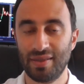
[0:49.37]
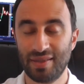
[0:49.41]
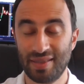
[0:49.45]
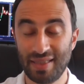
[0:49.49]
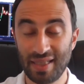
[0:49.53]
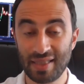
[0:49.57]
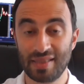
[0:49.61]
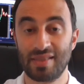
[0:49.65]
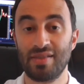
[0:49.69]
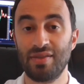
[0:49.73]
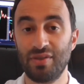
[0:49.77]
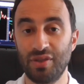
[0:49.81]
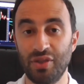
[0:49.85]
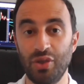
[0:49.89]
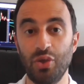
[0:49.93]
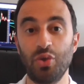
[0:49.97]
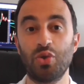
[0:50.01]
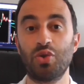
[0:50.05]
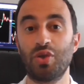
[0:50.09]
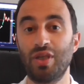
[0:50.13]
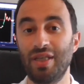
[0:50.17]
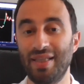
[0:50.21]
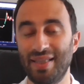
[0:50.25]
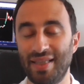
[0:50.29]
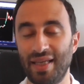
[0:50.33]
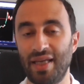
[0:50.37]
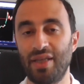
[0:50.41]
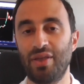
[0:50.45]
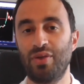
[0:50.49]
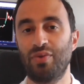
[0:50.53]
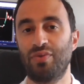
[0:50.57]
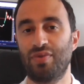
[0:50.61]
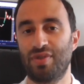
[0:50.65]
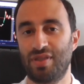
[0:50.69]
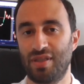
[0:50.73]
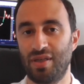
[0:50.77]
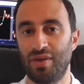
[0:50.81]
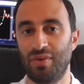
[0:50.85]
doesn't usually get
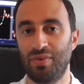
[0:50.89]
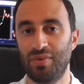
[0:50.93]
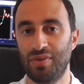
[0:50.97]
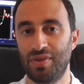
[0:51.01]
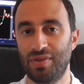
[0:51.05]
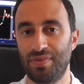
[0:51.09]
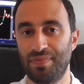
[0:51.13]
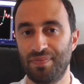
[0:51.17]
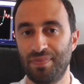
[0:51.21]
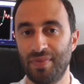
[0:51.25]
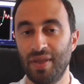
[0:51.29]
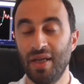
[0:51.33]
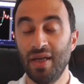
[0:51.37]
you results.